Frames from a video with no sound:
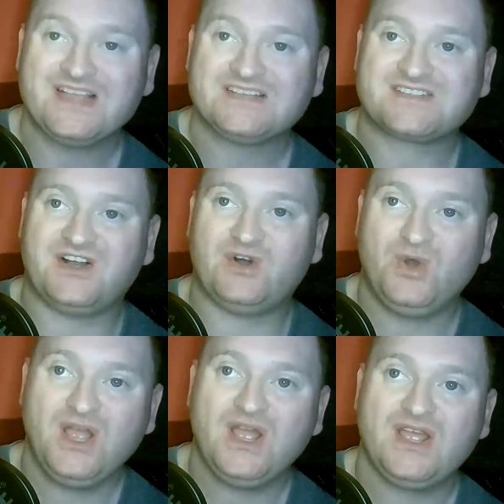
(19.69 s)
So
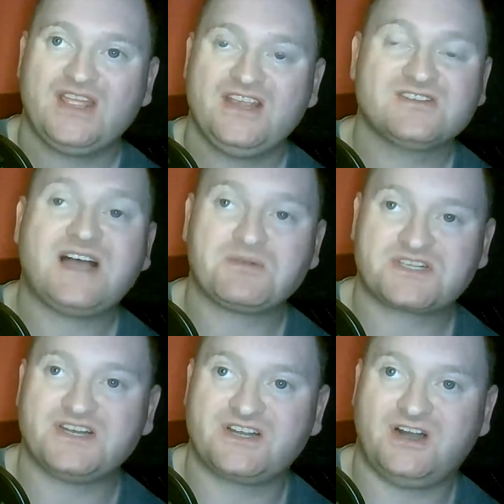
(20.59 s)
here's how it's
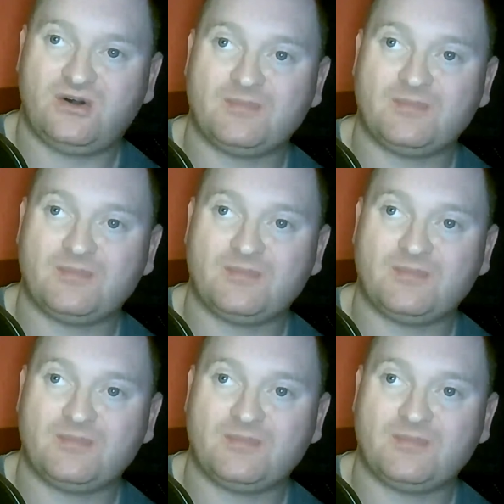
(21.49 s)
going to go.